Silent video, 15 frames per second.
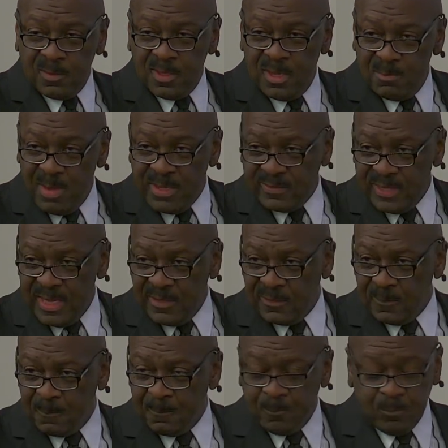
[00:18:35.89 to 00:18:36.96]
Make sense?
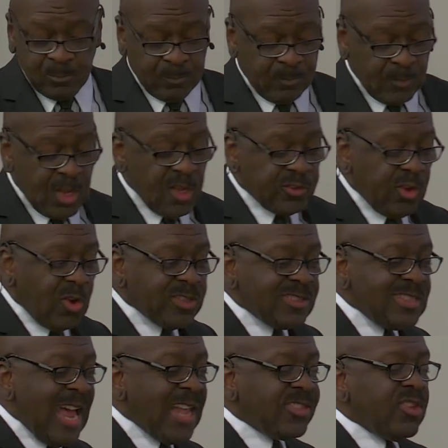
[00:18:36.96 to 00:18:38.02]
So it's
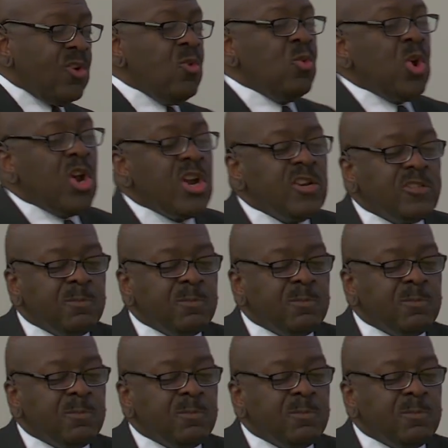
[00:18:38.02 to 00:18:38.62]
not the words